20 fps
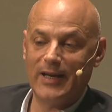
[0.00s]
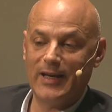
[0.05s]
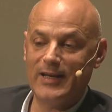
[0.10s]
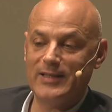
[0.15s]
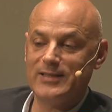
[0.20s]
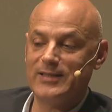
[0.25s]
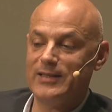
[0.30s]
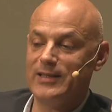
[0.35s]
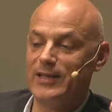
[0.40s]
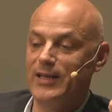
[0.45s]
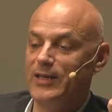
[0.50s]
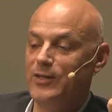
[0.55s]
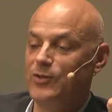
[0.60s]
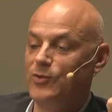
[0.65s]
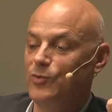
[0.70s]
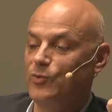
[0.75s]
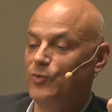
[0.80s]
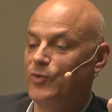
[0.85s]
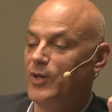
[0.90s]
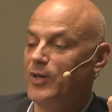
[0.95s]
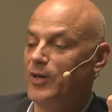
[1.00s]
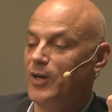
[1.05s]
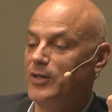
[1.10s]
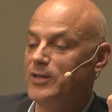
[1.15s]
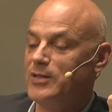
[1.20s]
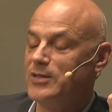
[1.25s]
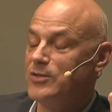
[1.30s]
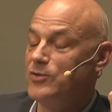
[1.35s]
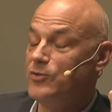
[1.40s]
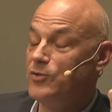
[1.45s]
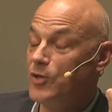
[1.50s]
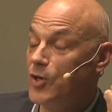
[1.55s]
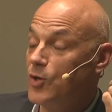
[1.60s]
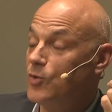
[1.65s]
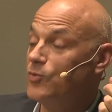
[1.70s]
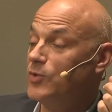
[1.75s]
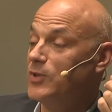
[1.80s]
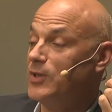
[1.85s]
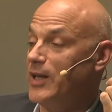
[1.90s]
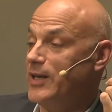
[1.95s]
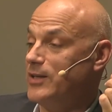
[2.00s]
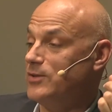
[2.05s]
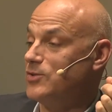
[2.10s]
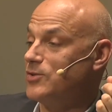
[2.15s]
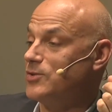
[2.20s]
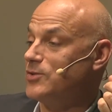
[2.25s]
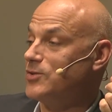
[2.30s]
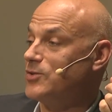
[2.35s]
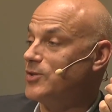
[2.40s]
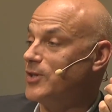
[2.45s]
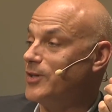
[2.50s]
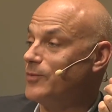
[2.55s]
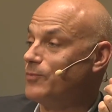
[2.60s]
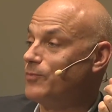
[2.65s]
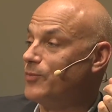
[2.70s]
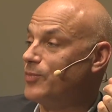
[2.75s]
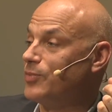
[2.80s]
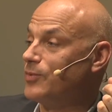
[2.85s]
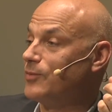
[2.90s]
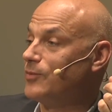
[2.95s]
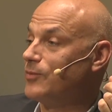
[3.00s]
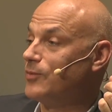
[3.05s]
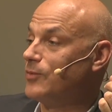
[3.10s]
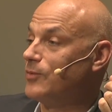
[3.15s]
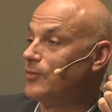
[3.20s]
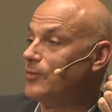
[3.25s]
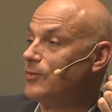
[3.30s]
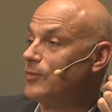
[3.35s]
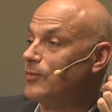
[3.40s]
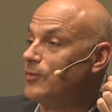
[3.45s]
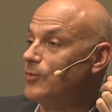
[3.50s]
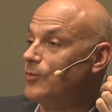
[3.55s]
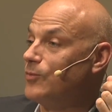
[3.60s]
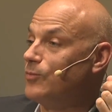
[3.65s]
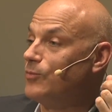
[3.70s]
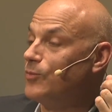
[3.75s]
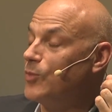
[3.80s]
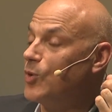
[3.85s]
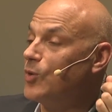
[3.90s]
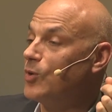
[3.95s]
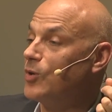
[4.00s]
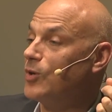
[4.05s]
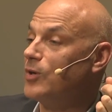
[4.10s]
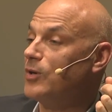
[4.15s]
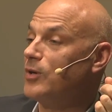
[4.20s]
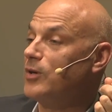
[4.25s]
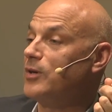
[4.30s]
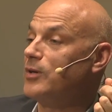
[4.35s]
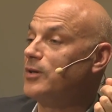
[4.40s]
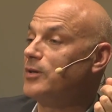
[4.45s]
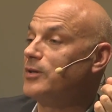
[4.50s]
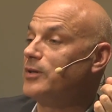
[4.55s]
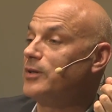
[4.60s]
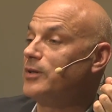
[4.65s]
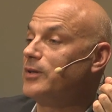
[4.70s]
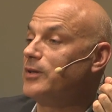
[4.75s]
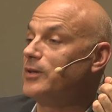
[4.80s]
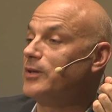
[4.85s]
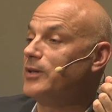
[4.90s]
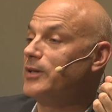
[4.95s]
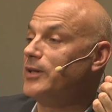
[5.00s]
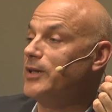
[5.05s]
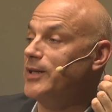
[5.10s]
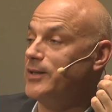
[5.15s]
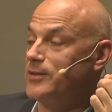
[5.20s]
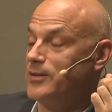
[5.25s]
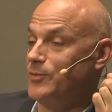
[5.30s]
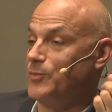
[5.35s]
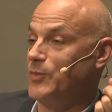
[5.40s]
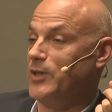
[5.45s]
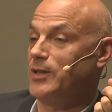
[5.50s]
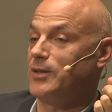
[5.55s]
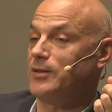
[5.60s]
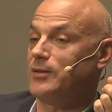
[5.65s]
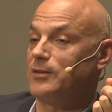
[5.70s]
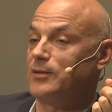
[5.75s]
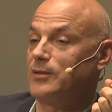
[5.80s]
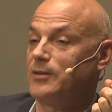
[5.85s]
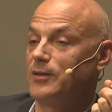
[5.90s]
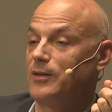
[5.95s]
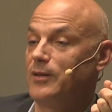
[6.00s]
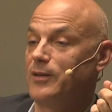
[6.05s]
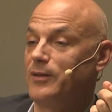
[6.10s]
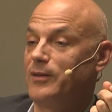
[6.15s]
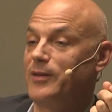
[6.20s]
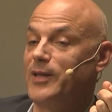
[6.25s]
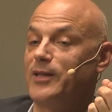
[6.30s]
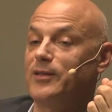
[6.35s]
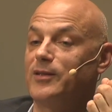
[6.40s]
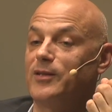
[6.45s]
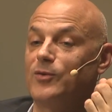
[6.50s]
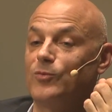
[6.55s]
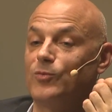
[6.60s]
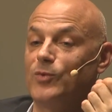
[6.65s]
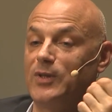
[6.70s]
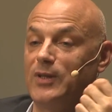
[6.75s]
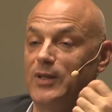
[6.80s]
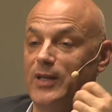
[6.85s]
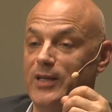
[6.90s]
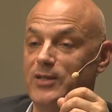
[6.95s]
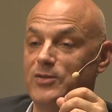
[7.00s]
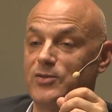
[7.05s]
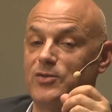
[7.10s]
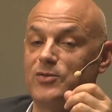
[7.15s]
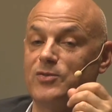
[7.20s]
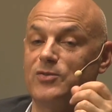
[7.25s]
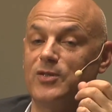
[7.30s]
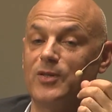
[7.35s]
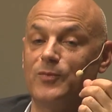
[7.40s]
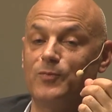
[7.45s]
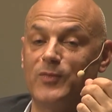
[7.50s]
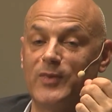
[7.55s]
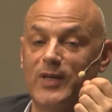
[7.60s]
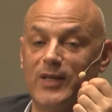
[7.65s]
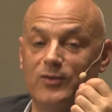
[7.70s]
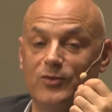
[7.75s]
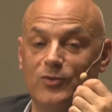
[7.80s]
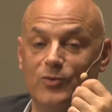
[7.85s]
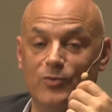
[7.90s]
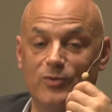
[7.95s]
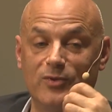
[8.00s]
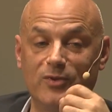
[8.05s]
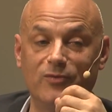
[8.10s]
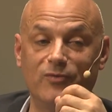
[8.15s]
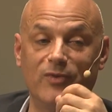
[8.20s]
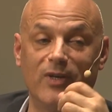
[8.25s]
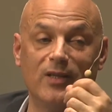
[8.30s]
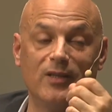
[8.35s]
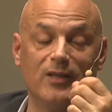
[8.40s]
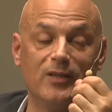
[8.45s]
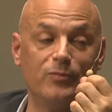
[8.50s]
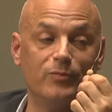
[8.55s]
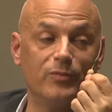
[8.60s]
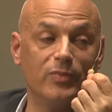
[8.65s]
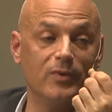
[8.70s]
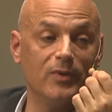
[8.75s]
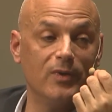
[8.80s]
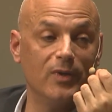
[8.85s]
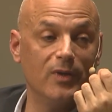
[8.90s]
is there is no relationship more intimate than the relationship that you develop